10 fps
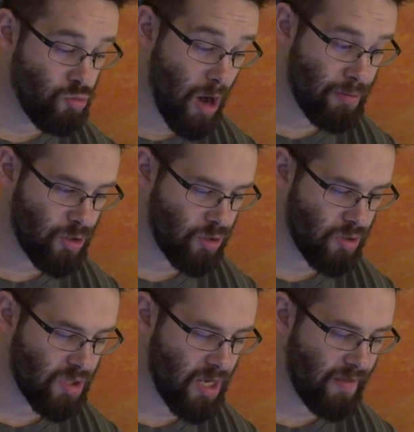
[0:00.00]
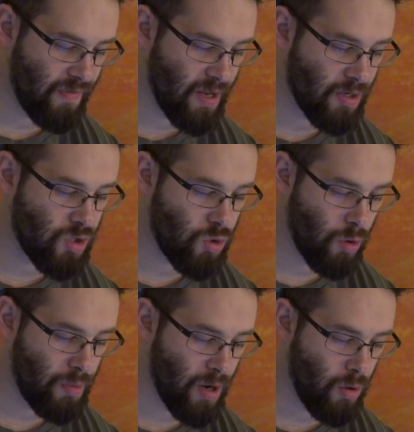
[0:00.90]
ruptures if in
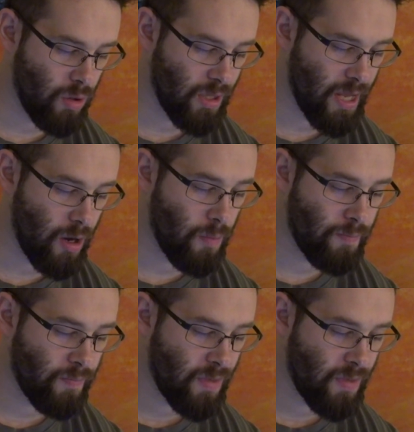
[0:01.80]
Scorpio or Leo,